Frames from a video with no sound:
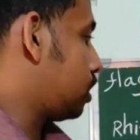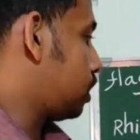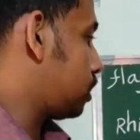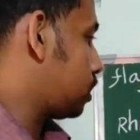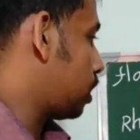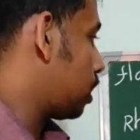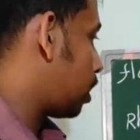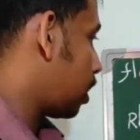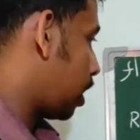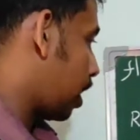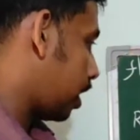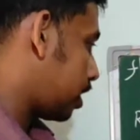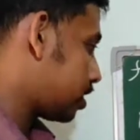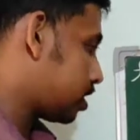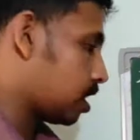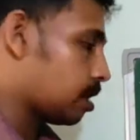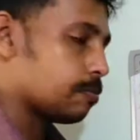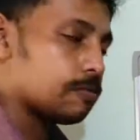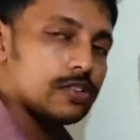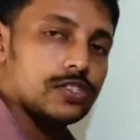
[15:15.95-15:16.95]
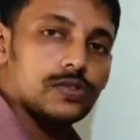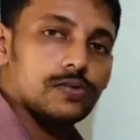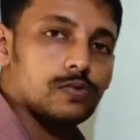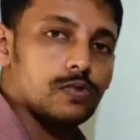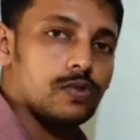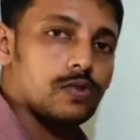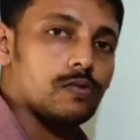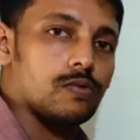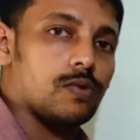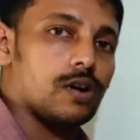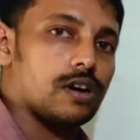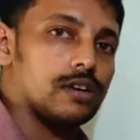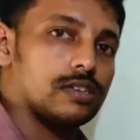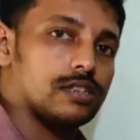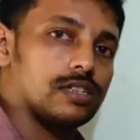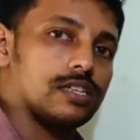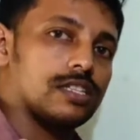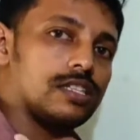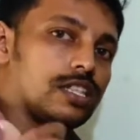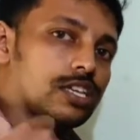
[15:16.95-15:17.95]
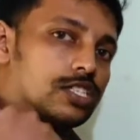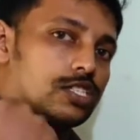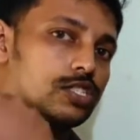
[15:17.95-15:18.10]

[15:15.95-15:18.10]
These are examples for what? The